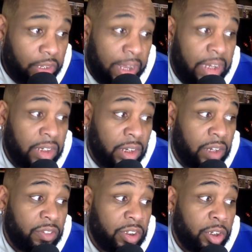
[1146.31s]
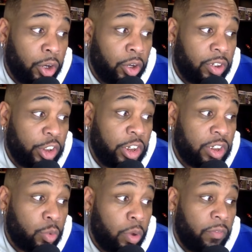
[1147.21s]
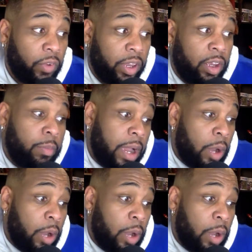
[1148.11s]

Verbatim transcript: that he loves this girl and she's the one for him,